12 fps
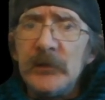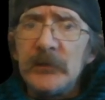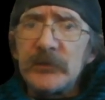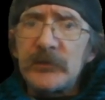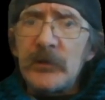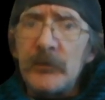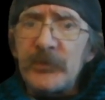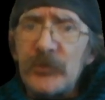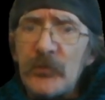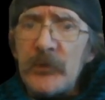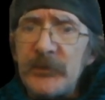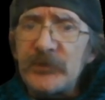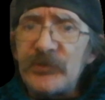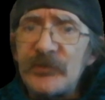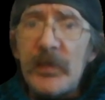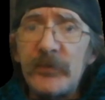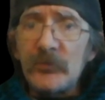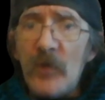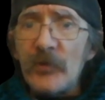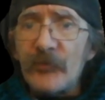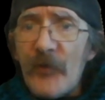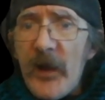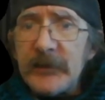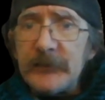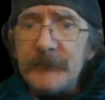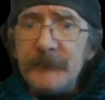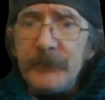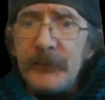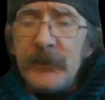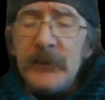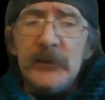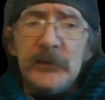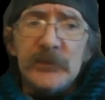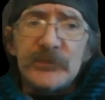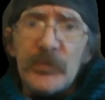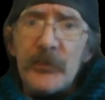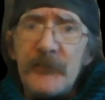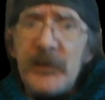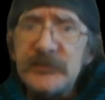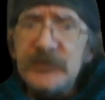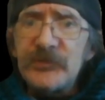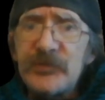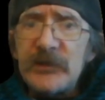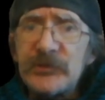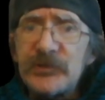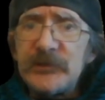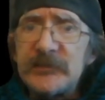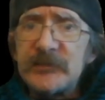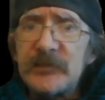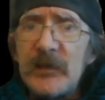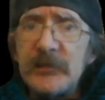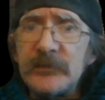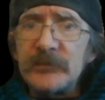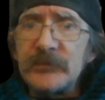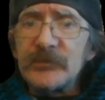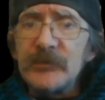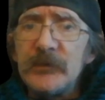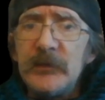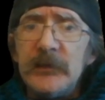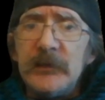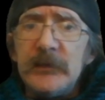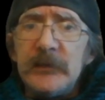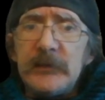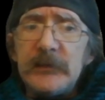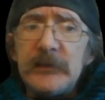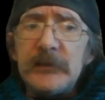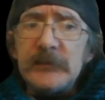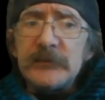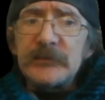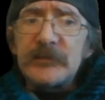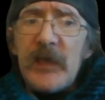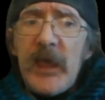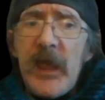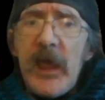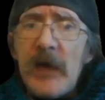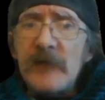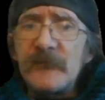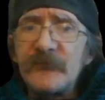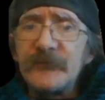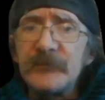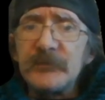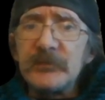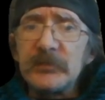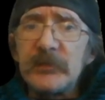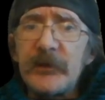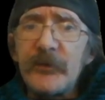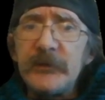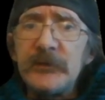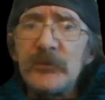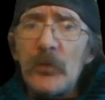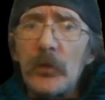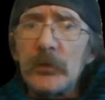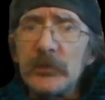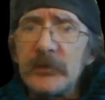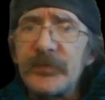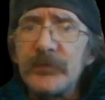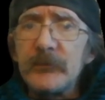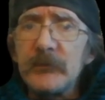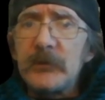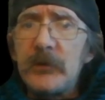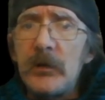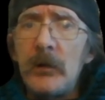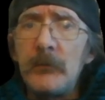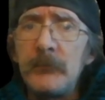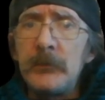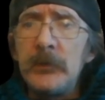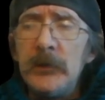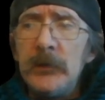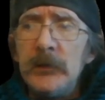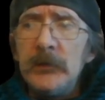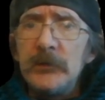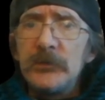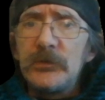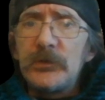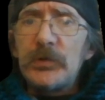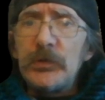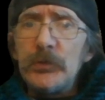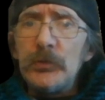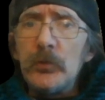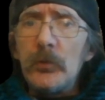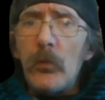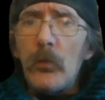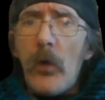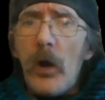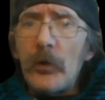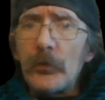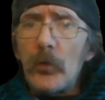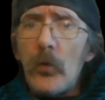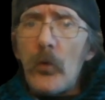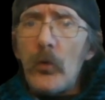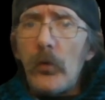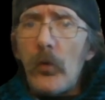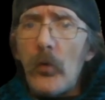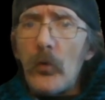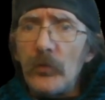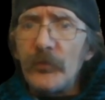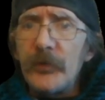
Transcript: to come between, because she's on the wrong dragon. So the message that she sends is to have Larry and Orlith come to Waterhole Hole.